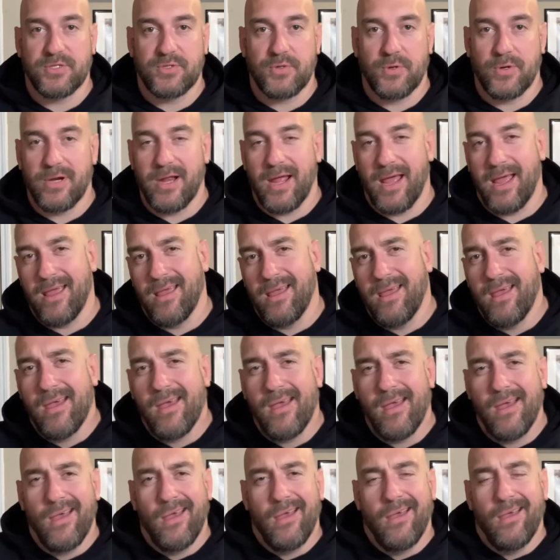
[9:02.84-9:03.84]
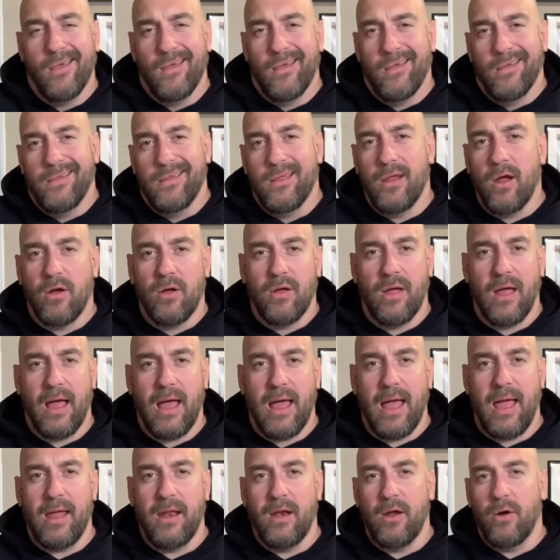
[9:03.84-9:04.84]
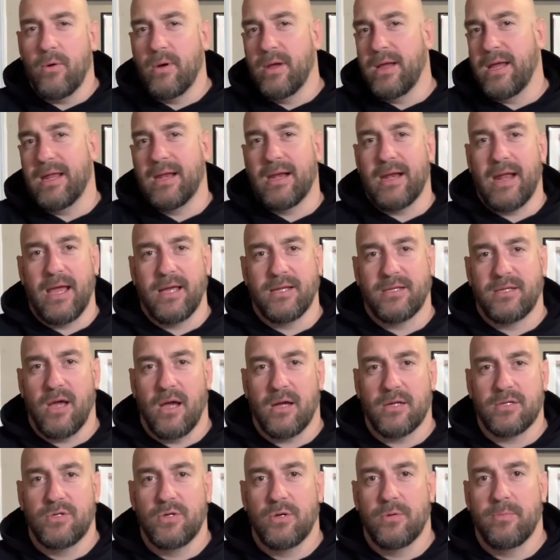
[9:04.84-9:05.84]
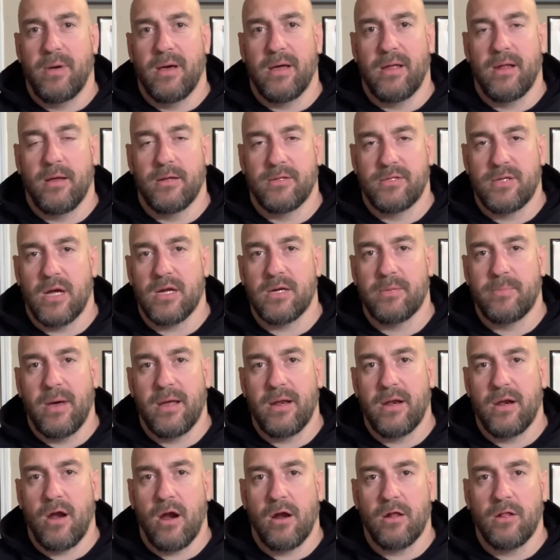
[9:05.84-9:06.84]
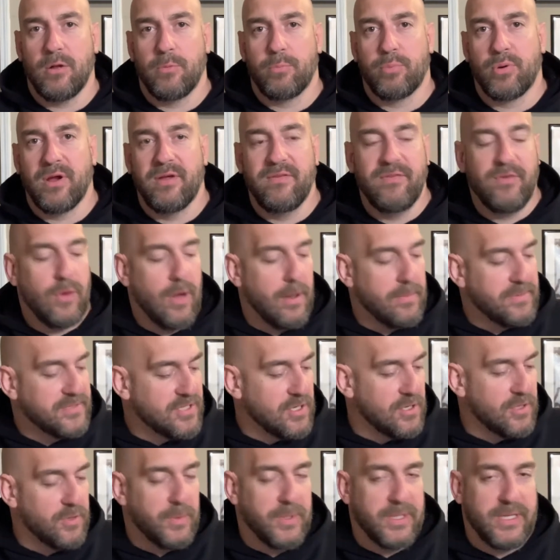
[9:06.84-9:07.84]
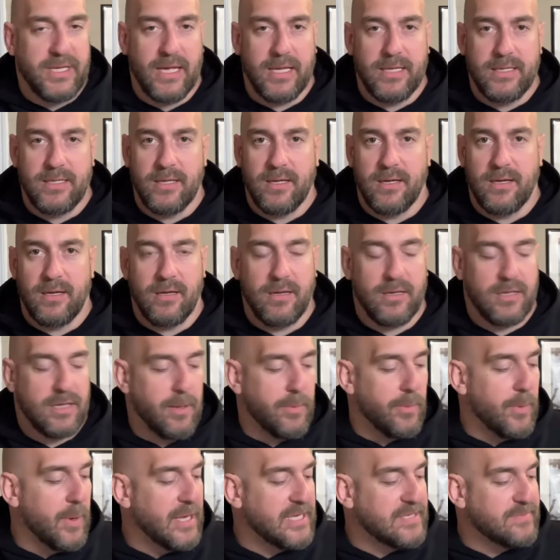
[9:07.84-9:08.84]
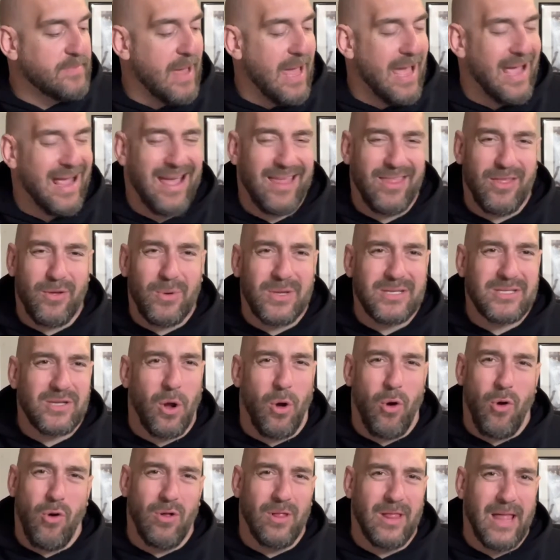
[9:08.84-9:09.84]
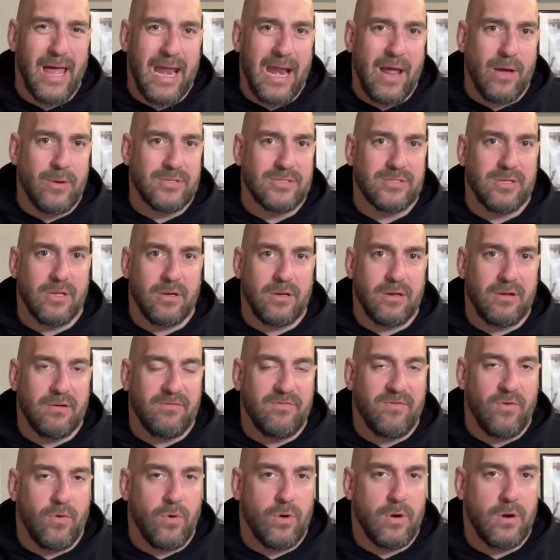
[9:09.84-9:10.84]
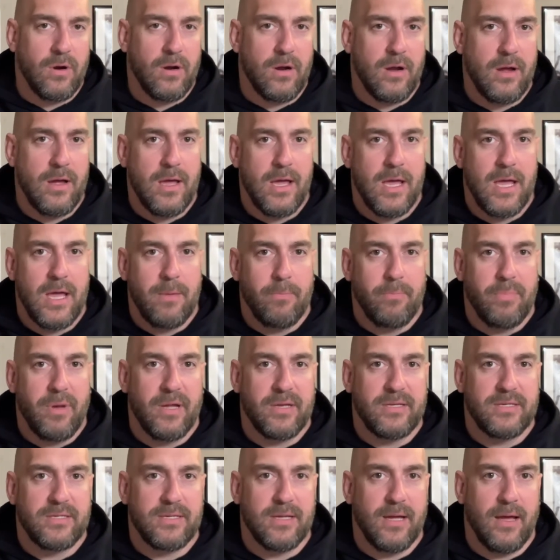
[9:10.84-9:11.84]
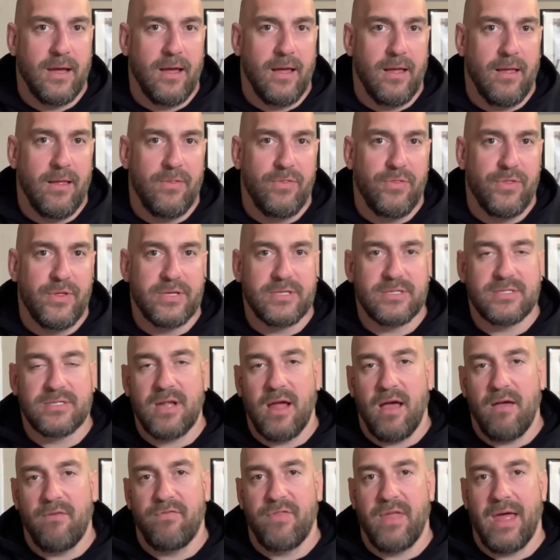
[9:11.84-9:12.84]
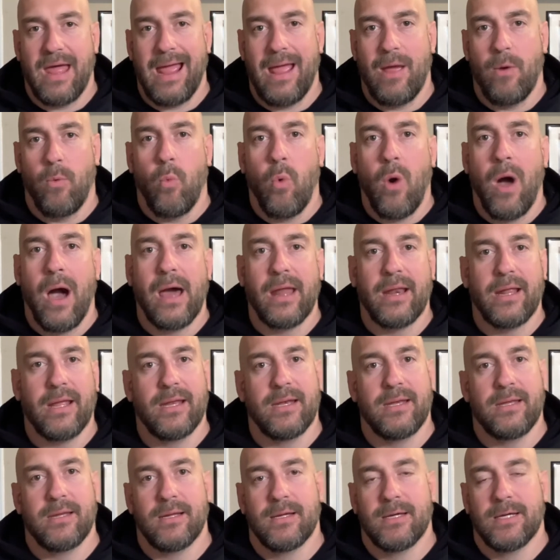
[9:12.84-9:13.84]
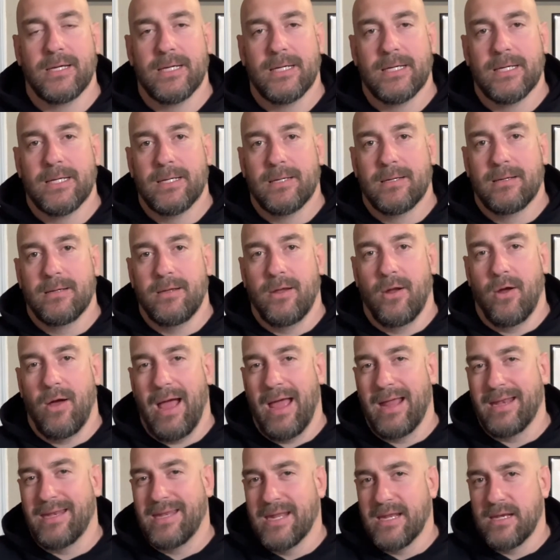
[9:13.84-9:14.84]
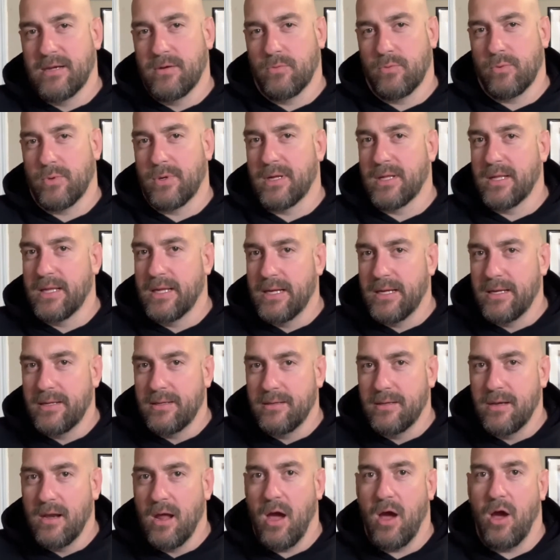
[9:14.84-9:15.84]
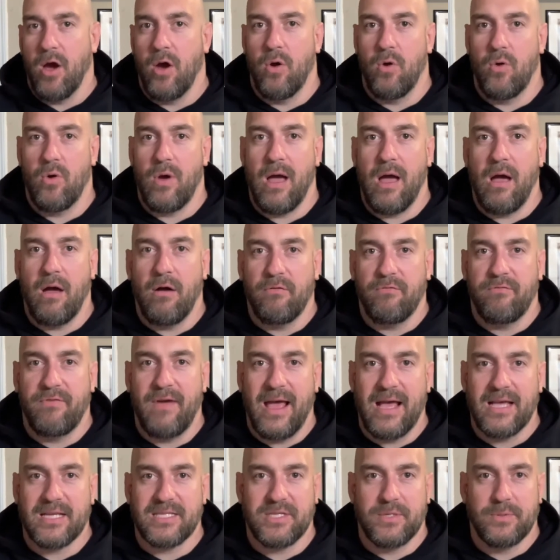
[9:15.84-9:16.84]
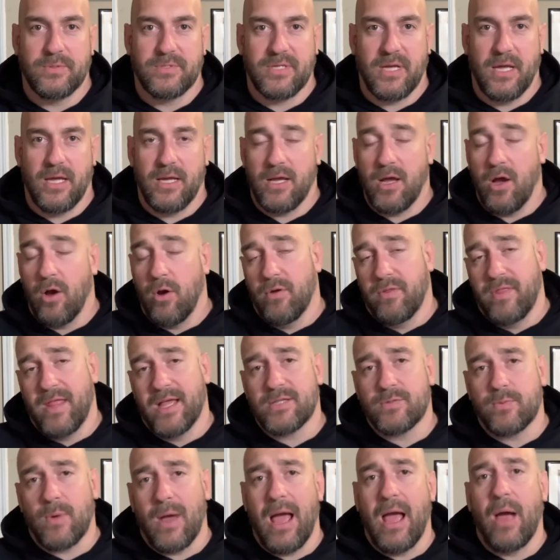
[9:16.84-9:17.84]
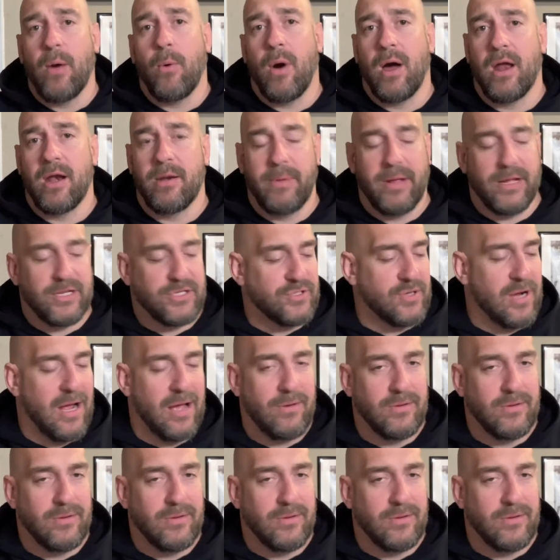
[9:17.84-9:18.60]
Day, I know Ian and I talked about in our little preview episode that we did a couple weeks back. There wasn't a whole lot I was looking for, but the stuff that I wanted, I didn't really know how fast it was going to go, and that's why I wanted to make sure I